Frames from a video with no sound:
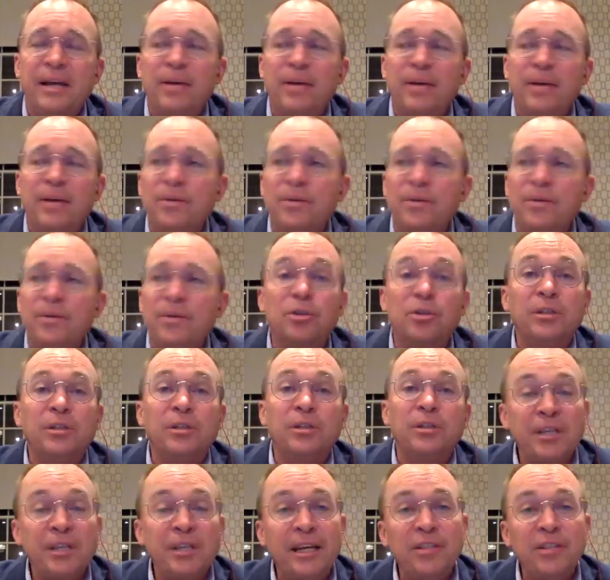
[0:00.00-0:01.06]
Certainly, that was the
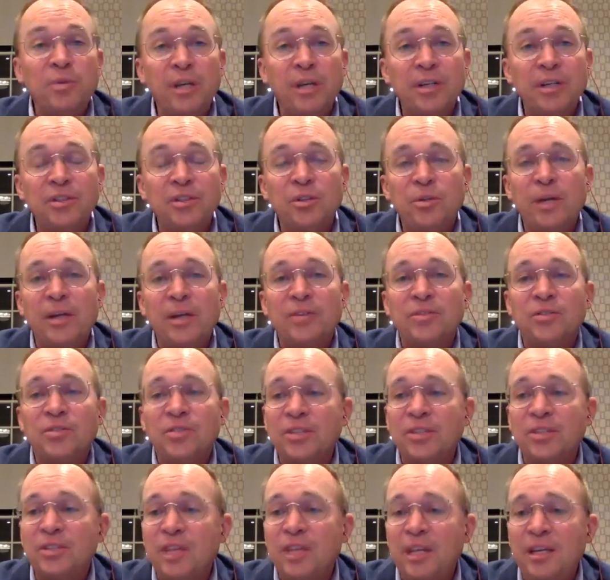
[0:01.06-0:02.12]
case with us in
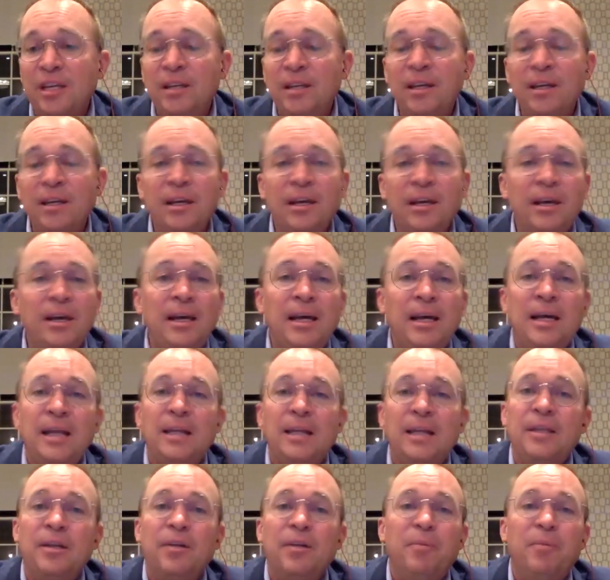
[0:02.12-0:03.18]
2016.
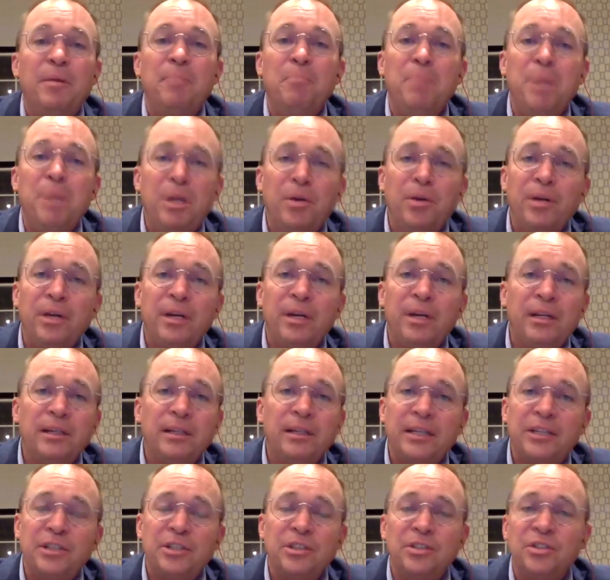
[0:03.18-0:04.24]
There have been myriad
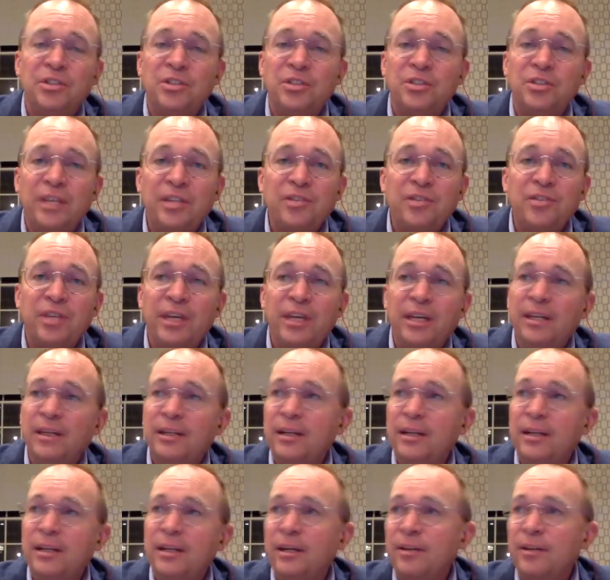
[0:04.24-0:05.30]
elections since then.
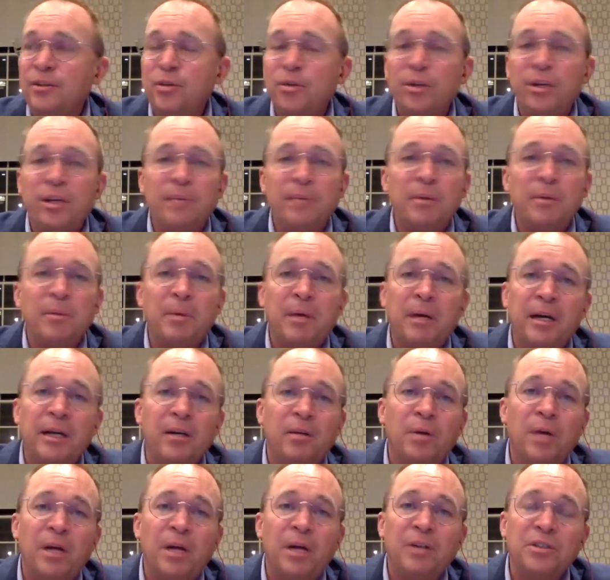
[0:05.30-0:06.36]
Uh, the two that come to mind are
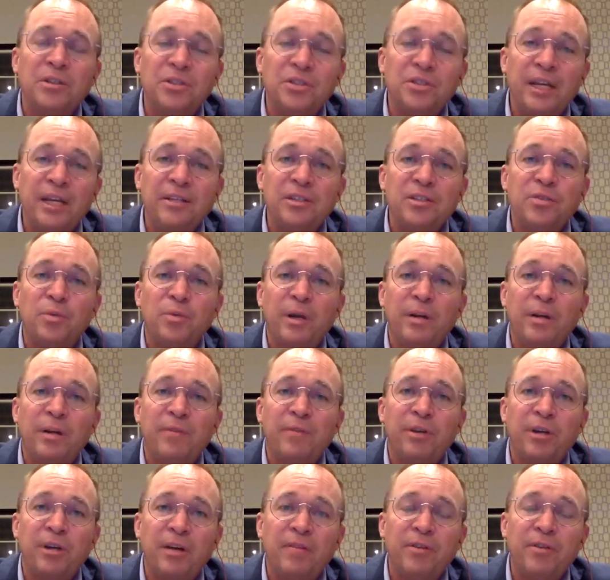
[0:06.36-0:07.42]
Ron DeSantis ran for
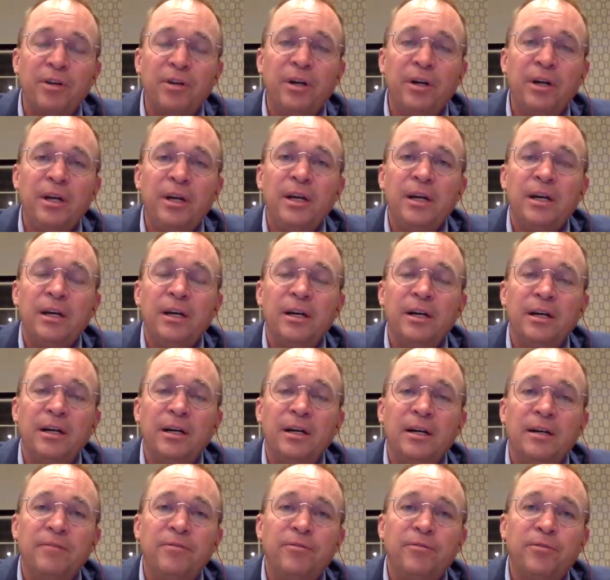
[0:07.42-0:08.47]
governor uh,
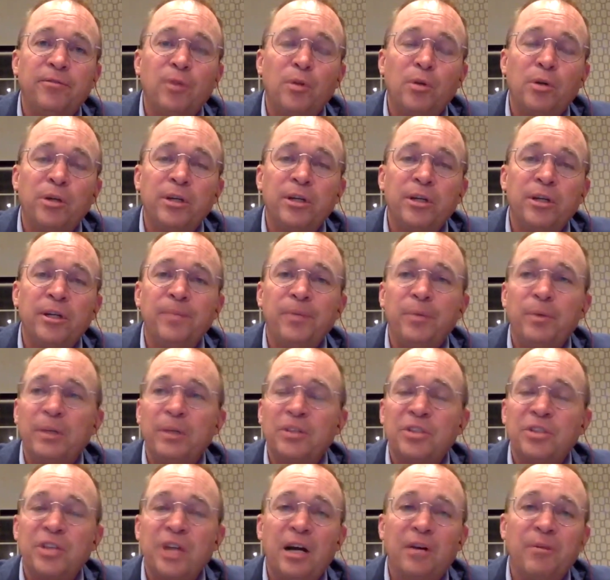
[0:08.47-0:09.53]
of Florida. Rick
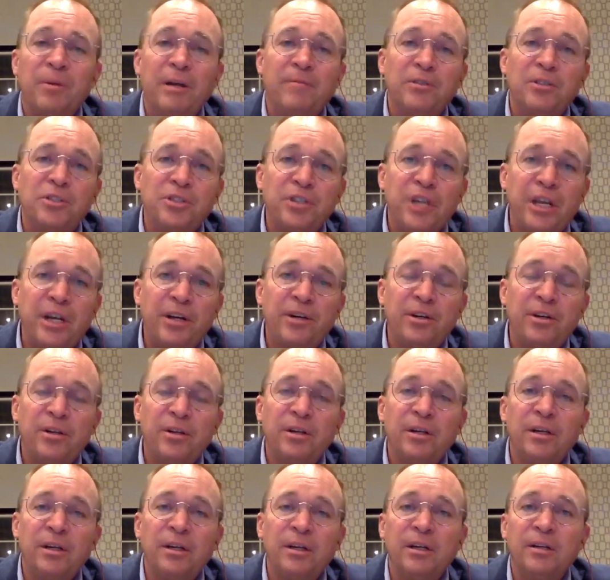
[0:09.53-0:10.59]
Scott ran for senator
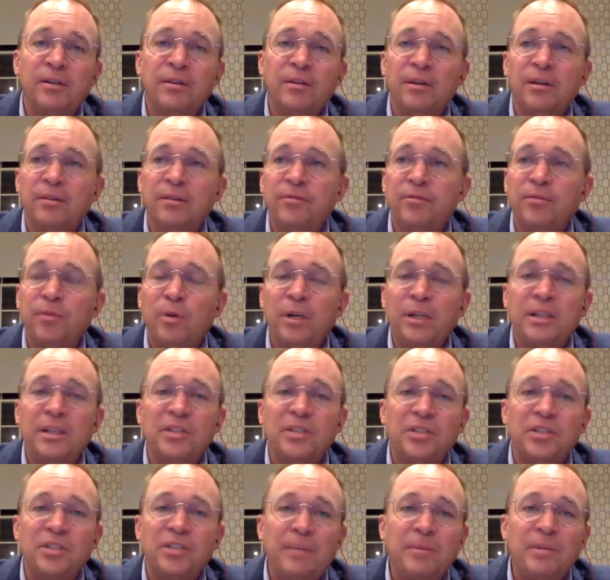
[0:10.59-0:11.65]
uh, of Florida at the
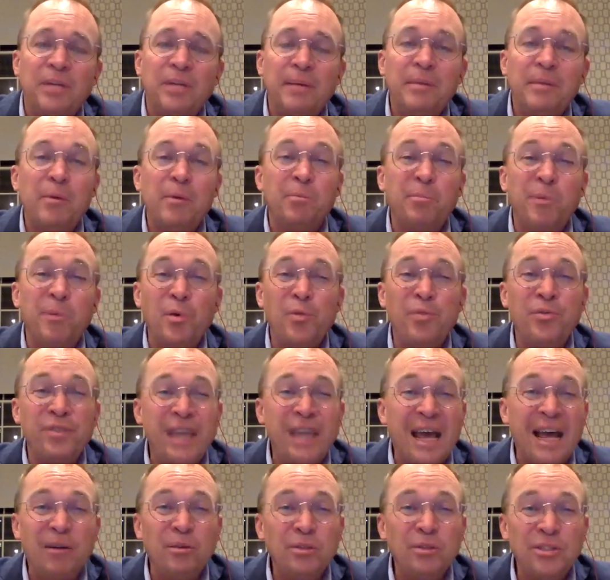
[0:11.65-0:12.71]
same time. They were both
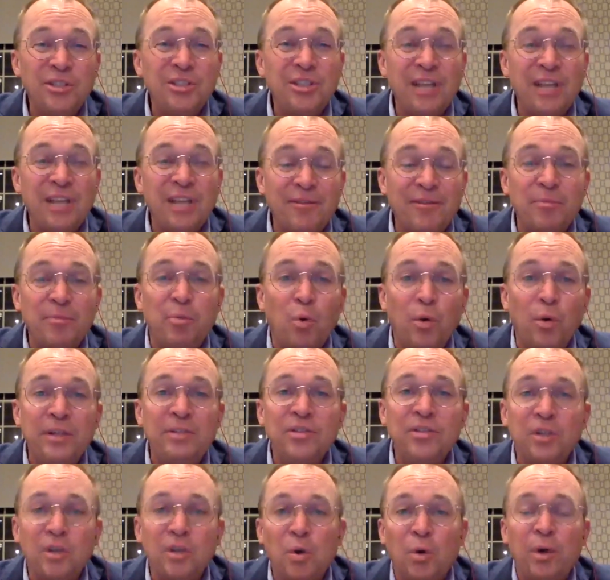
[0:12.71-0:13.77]
down seven
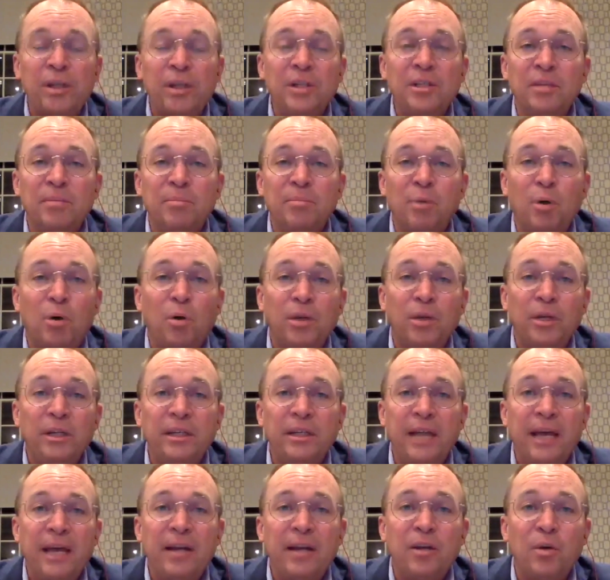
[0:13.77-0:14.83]
points according to the polling
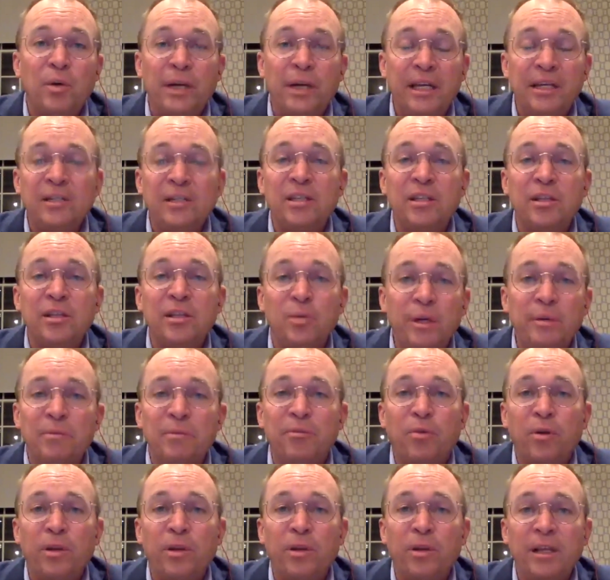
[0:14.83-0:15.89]
data going into the week
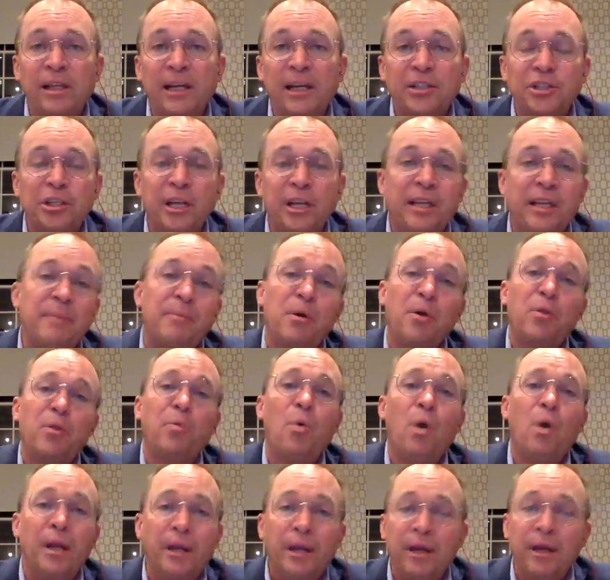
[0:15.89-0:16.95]
before the election, and they both
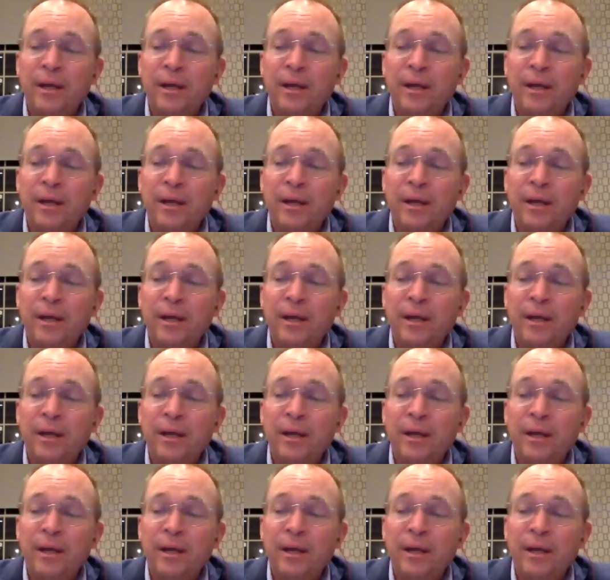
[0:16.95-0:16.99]
won.